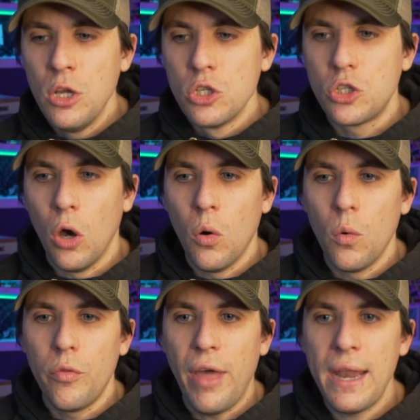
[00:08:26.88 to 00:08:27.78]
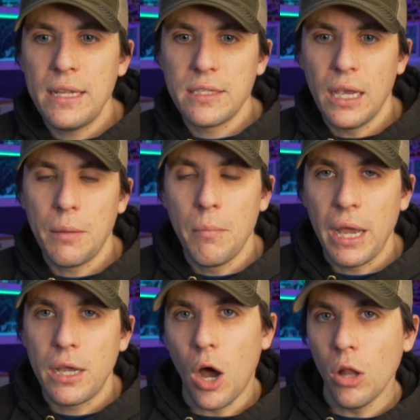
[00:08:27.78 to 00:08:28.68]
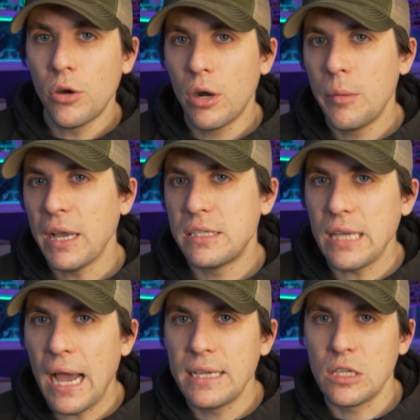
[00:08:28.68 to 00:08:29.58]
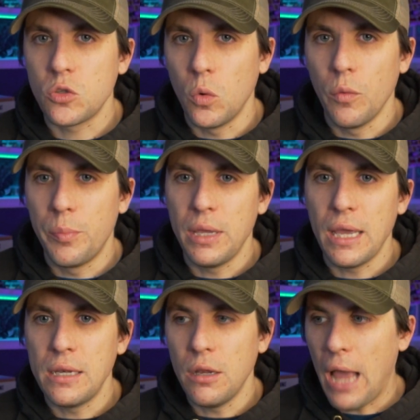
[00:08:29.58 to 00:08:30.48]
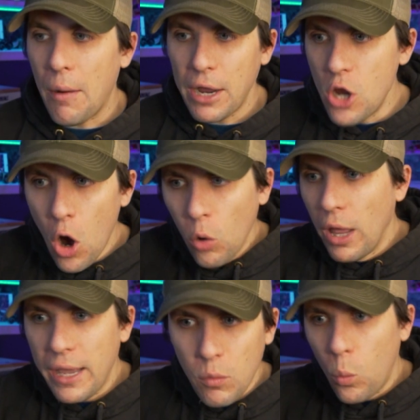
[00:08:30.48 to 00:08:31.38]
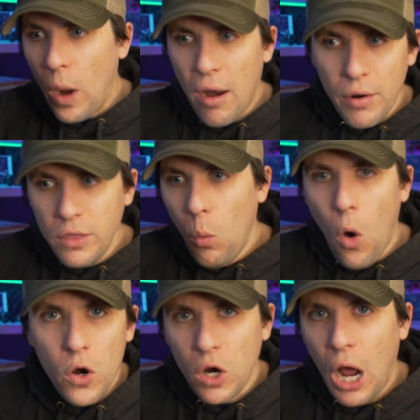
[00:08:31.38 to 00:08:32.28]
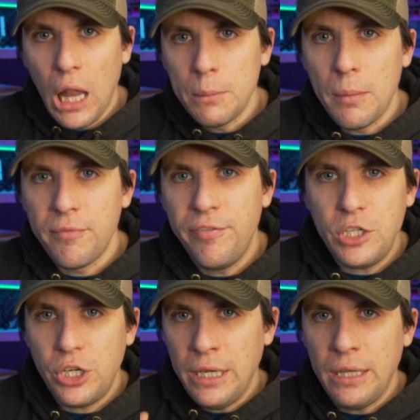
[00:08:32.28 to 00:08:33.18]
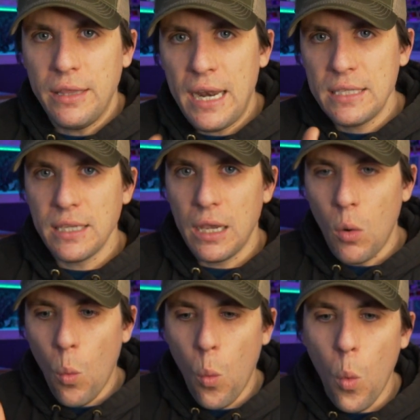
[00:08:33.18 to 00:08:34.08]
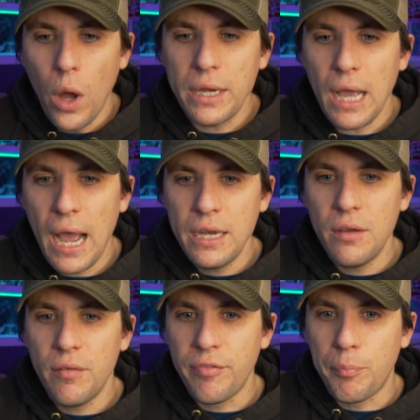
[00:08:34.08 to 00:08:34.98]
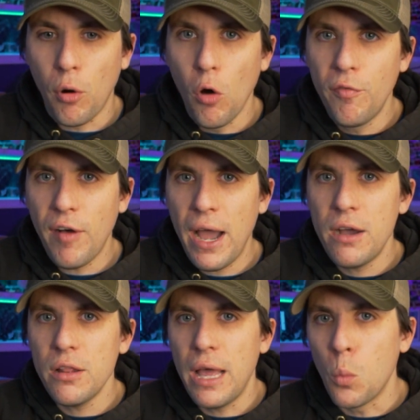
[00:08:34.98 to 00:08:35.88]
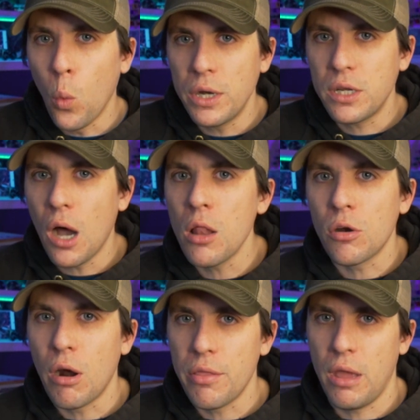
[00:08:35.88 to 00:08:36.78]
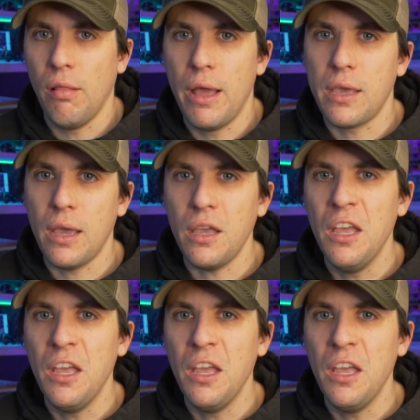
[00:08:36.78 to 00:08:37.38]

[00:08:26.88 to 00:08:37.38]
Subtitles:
So then it's like my color and my sizes will begin. Now I know like where in the water column I'm fishing. Then it's like what kind of profile and what color are they liking.